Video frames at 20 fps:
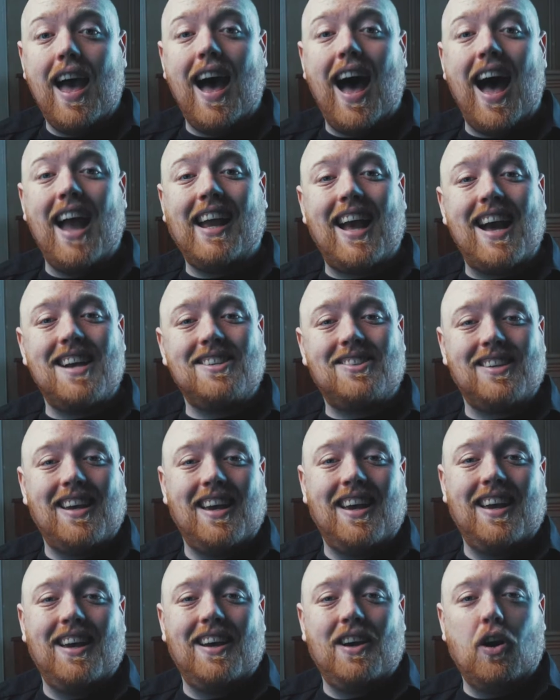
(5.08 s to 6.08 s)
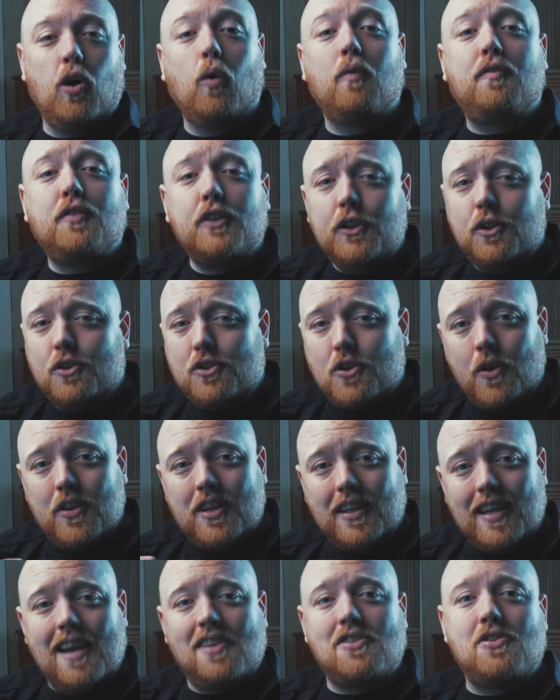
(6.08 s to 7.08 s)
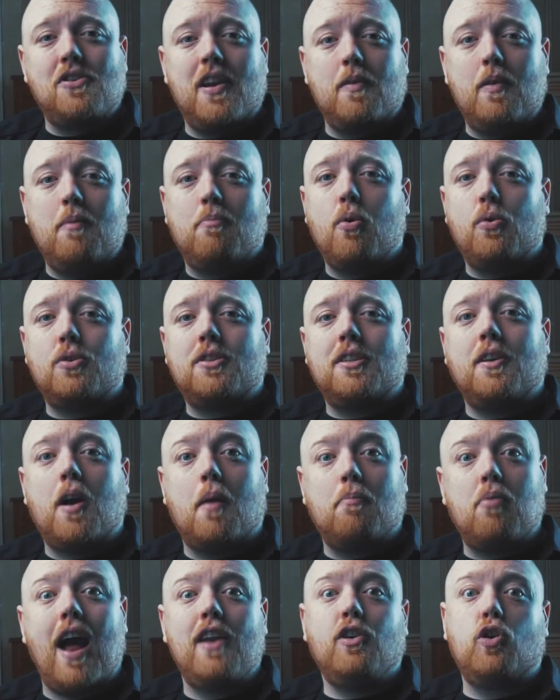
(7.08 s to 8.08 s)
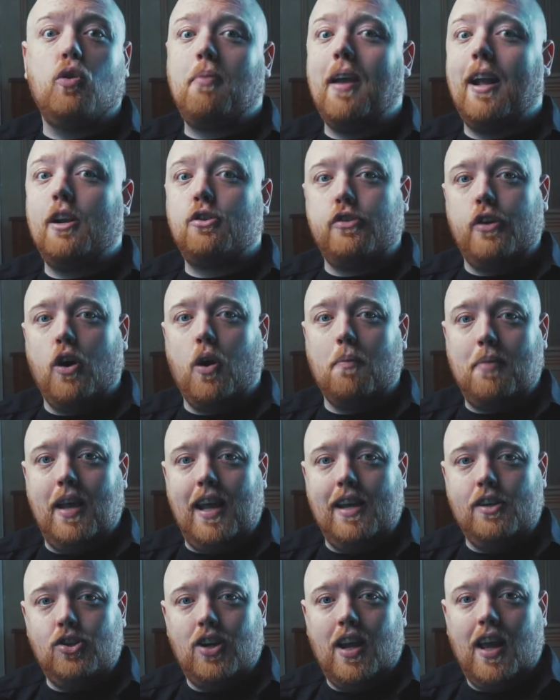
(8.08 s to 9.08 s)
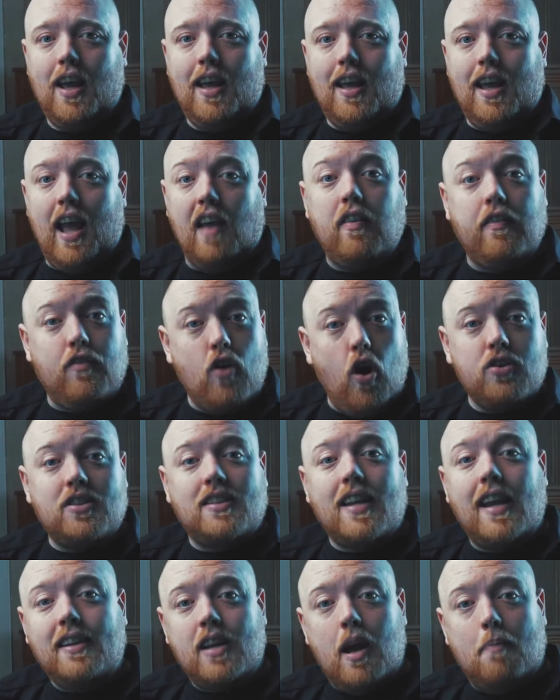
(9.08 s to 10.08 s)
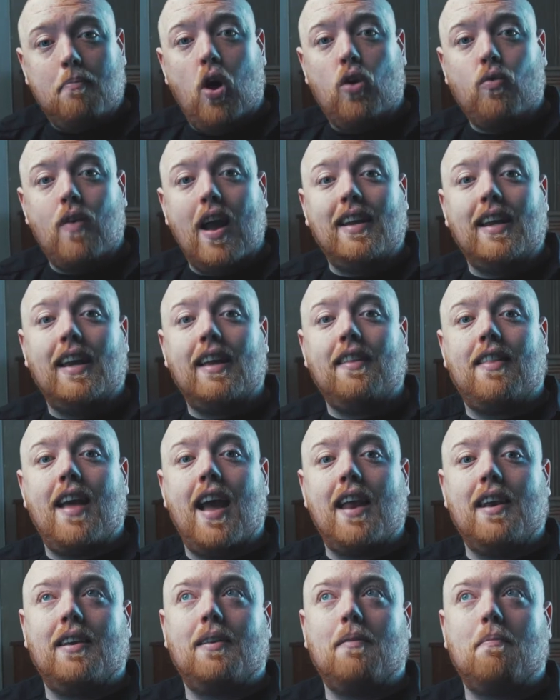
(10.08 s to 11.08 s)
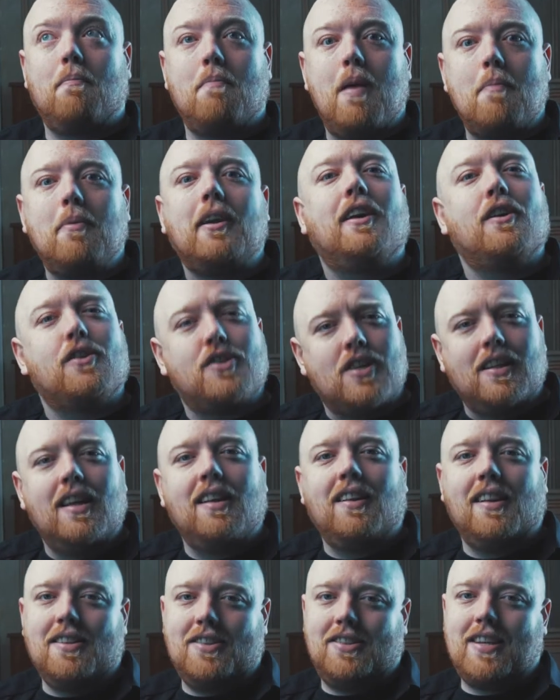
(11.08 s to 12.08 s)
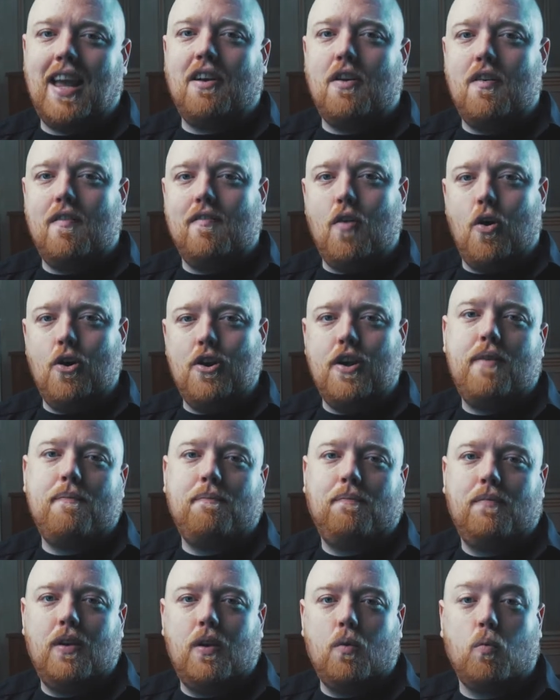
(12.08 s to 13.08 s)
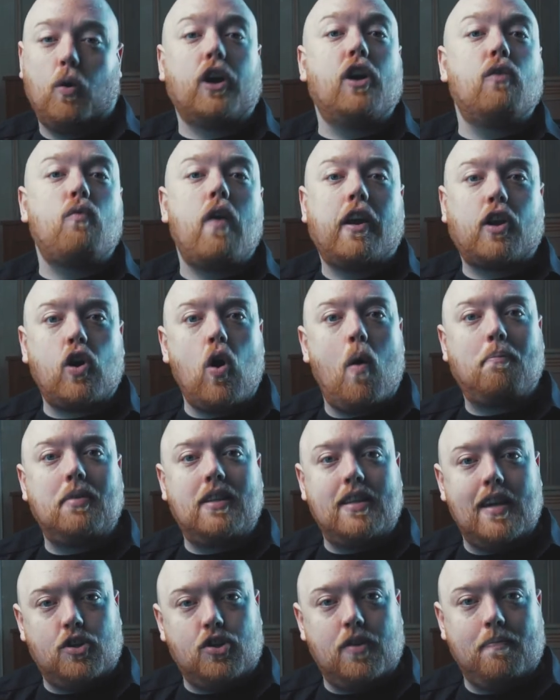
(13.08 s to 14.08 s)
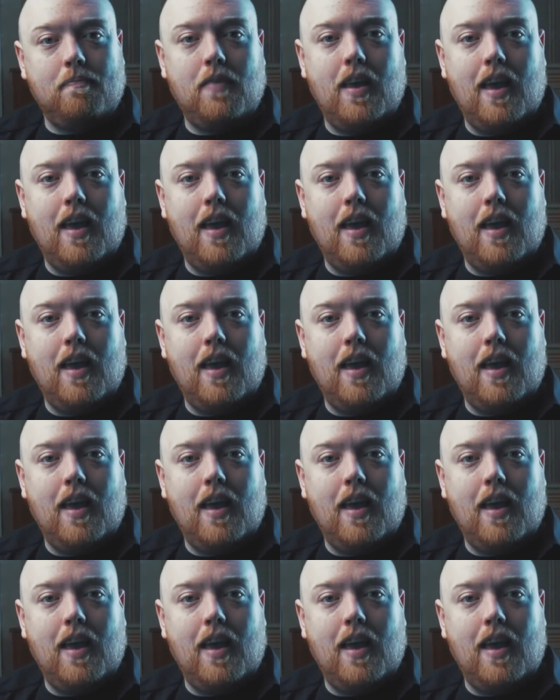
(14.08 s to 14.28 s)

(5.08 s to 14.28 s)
Hi guys, hopefully you saw that yesterday we posted our brand new Patreon page. If you've not signed up already, then maybe here's a little incentive for you. We're going to run a competition.